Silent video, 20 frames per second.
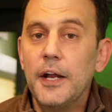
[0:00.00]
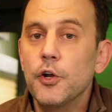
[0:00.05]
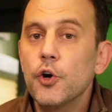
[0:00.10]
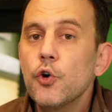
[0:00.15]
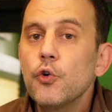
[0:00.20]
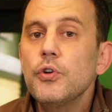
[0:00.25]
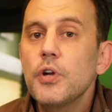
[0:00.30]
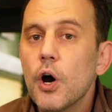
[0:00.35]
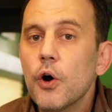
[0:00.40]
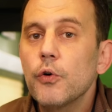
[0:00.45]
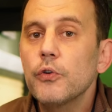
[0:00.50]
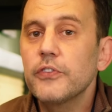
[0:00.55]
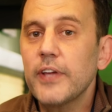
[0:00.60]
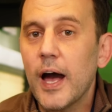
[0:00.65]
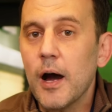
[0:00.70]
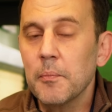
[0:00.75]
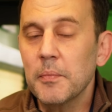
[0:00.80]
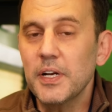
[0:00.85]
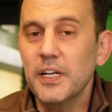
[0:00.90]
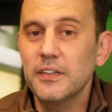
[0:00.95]
And who knows
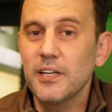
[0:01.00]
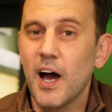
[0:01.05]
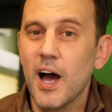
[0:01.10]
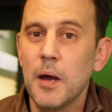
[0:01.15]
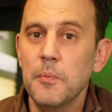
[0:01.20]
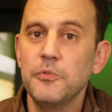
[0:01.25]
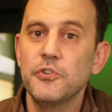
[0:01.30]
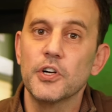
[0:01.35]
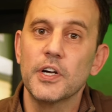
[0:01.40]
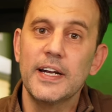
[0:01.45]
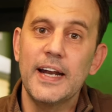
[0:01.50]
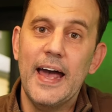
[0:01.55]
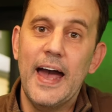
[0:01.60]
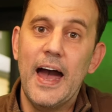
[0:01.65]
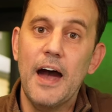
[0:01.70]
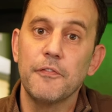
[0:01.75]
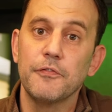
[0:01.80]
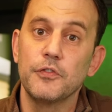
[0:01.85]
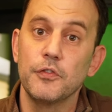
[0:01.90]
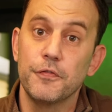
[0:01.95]
how many times you're gonna
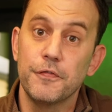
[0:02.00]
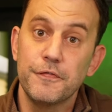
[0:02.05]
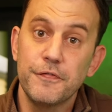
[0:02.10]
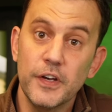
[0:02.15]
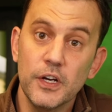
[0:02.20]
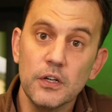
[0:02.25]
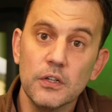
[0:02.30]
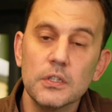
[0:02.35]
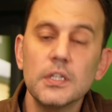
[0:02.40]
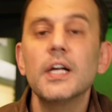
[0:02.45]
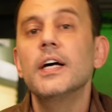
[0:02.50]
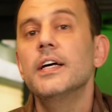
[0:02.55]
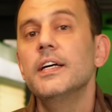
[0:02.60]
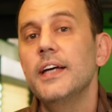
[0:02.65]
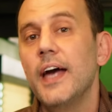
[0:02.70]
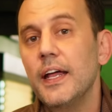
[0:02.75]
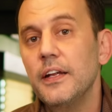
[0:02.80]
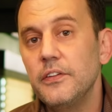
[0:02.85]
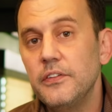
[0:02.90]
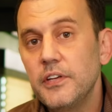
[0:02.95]
have to fill
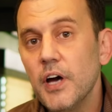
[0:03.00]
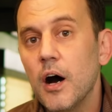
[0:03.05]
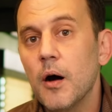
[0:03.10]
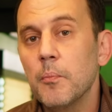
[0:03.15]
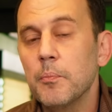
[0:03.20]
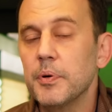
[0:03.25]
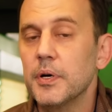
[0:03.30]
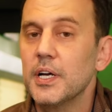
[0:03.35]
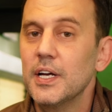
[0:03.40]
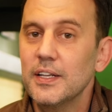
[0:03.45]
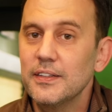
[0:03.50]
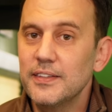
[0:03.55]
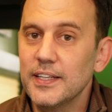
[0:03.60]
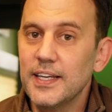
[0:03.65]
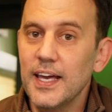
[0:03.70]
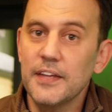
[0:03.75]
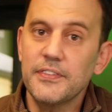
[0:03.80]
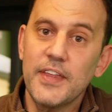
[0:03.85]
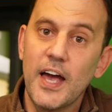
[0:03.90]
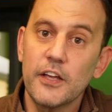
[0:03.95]
and dump to
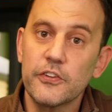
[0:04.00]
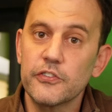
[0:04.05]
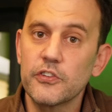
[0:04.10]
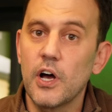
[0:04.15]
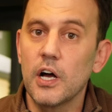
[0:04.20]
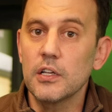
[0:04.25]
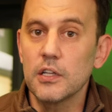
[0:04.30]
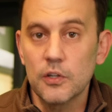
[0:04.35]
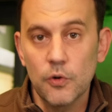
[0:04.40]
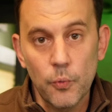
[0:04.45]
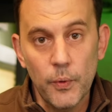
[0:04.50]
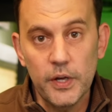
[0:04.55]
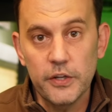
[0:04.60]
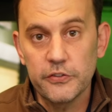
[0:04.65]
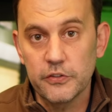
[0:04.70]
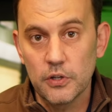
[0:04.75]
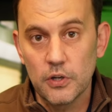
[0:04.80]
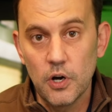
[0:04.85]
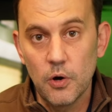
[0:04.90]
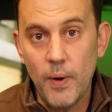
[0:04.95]
get that solid
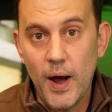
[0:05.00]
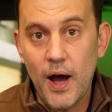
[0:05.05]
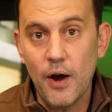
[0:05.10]
waste to go